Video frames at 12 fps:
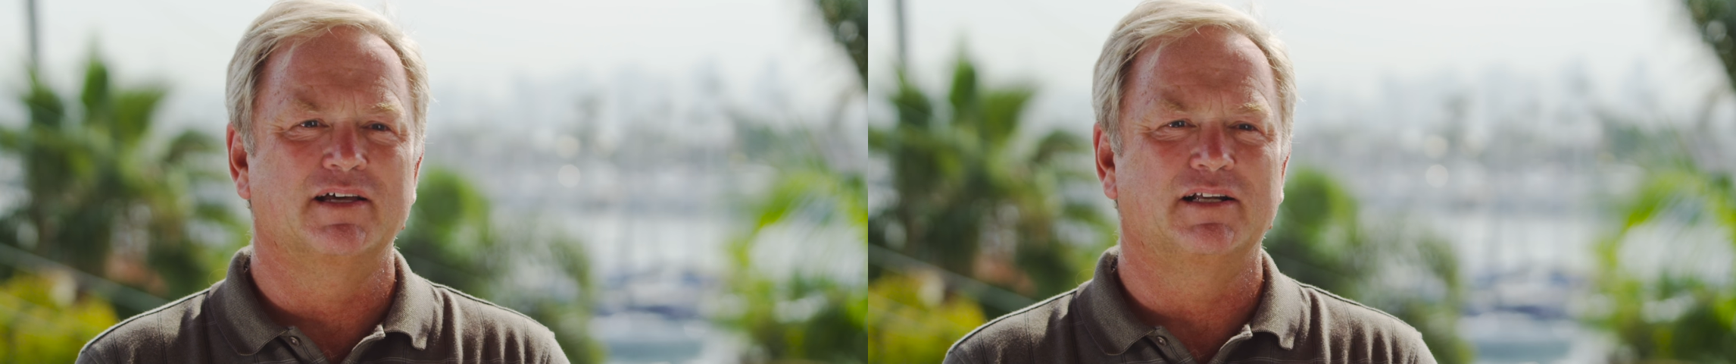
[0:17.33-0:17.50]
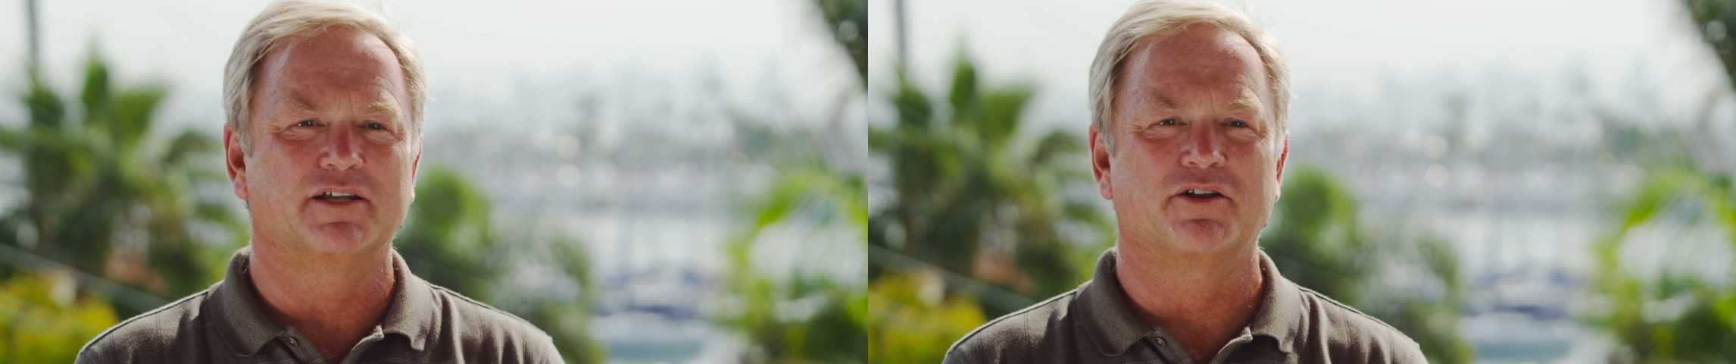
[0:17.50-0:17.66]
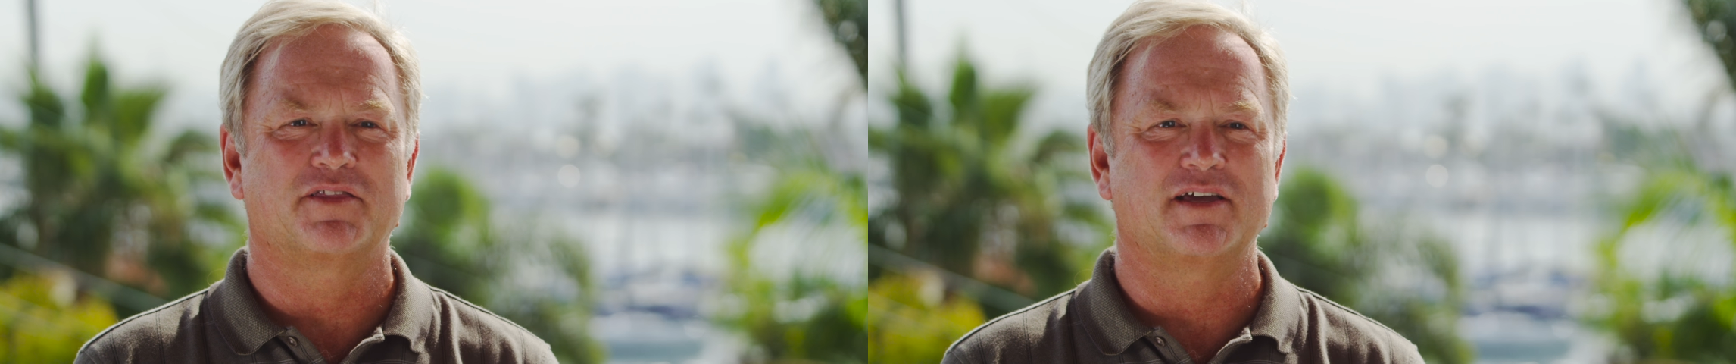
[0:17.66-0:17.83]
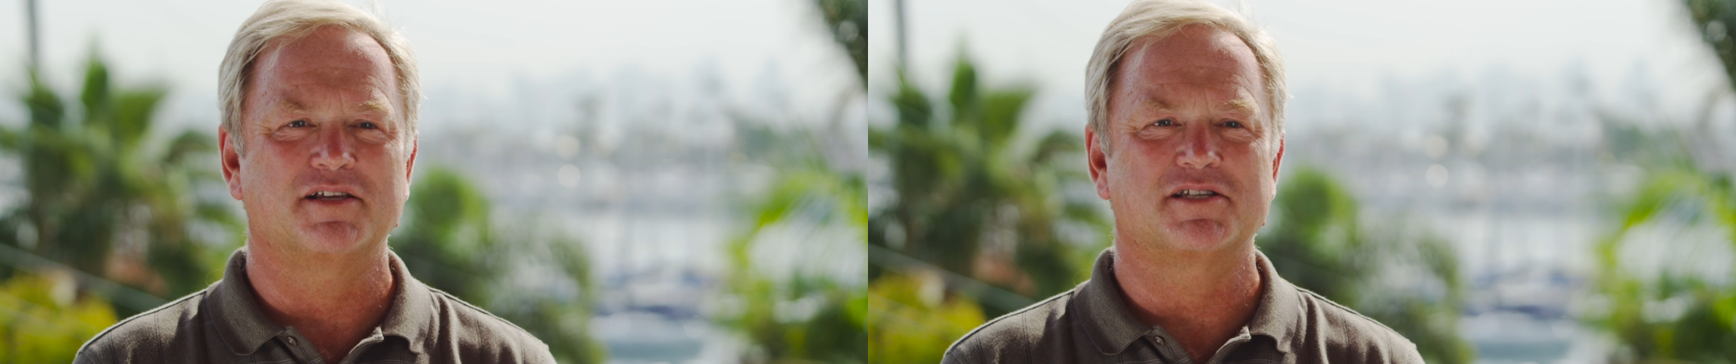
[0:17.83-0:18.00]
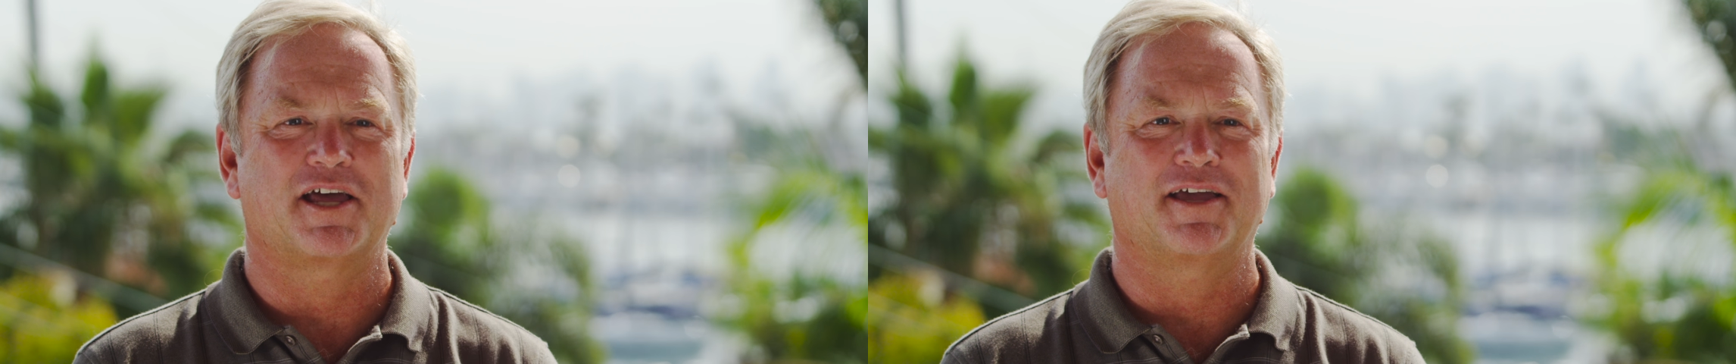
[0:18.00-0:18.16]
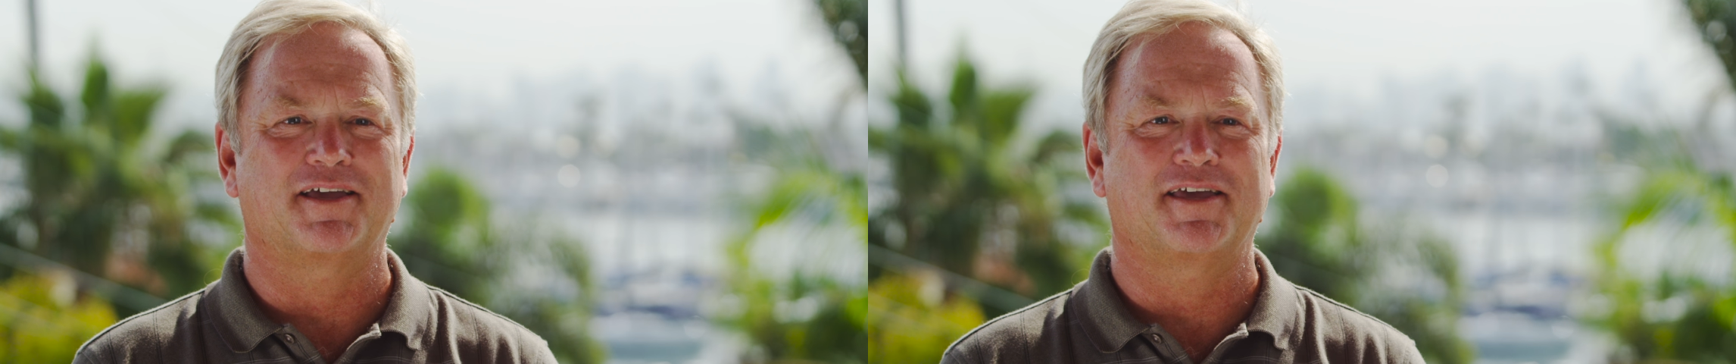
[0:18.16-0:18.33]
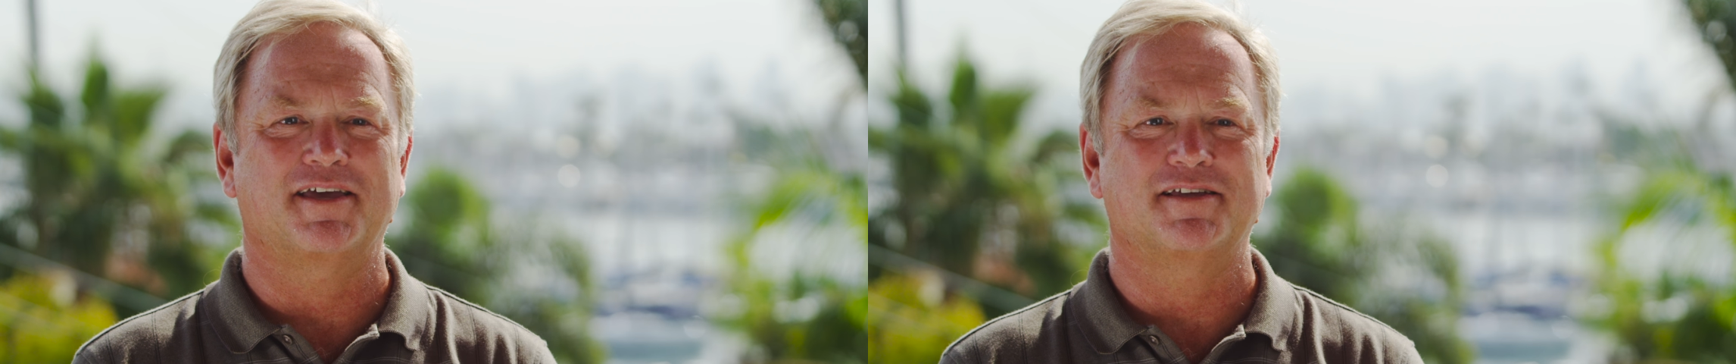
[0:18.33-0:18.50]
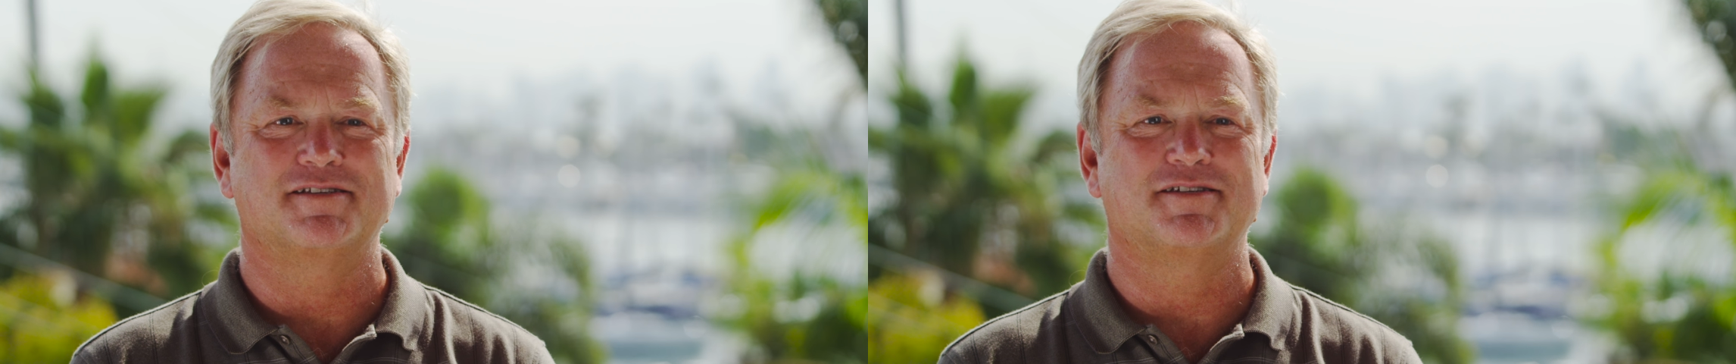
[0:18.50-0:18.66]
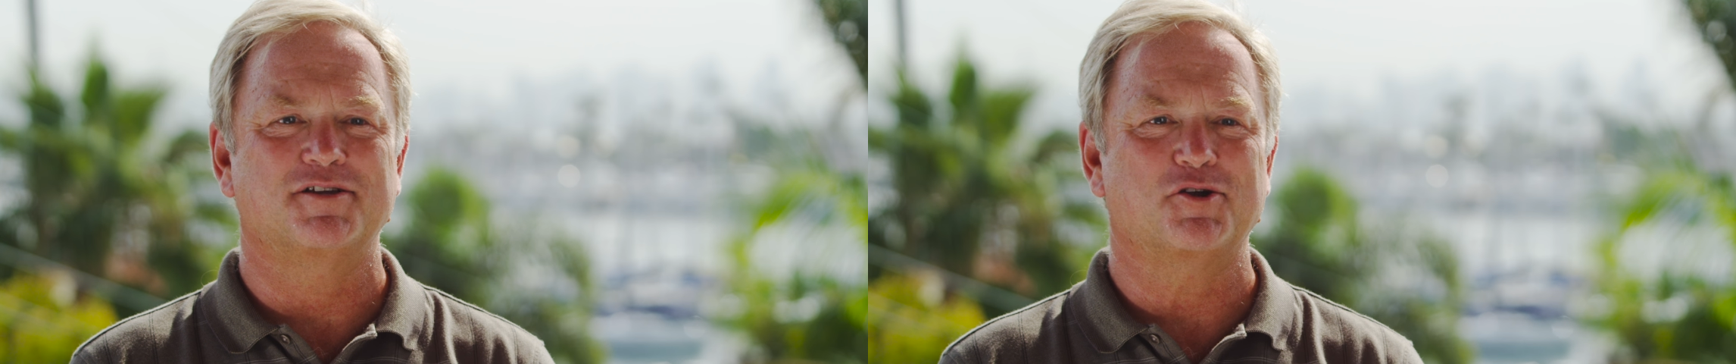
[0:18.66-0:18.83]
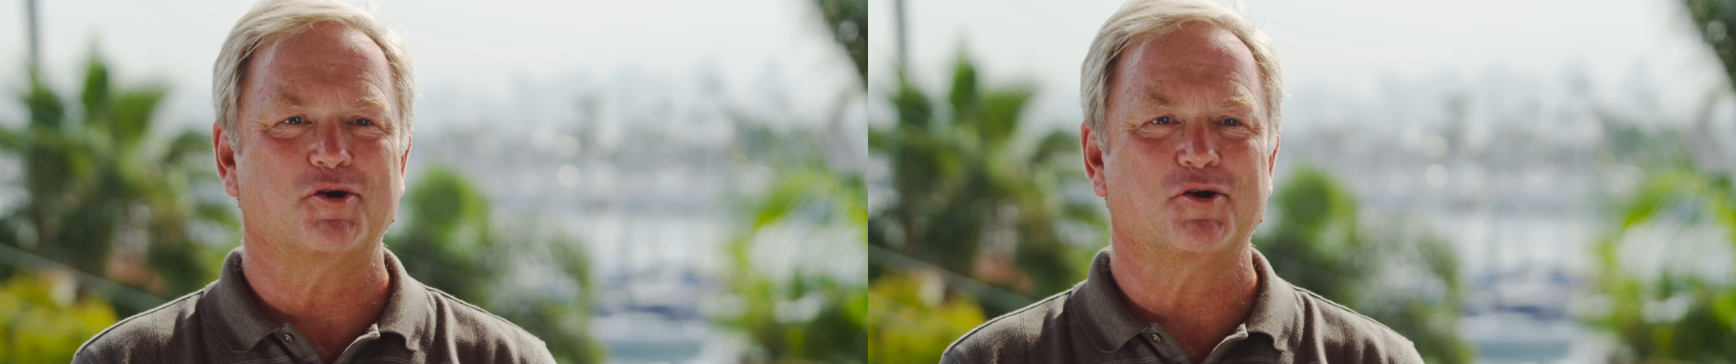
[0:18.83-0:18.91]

little things like kids and